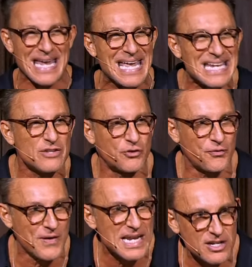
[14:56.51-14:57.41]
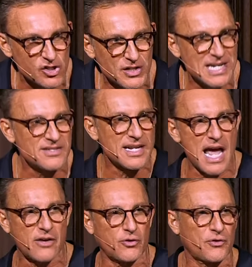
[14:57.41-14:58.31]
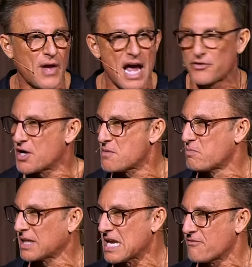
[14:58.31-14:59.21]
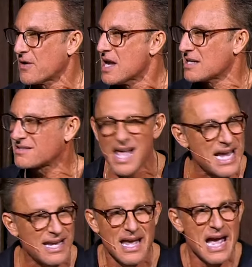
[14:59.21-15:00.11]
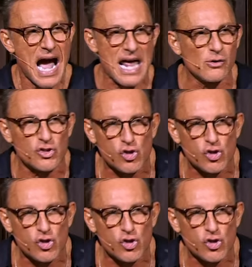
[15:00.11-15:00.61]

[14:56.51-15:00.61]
it is finished is an exercise in unbelief. It's like, I don't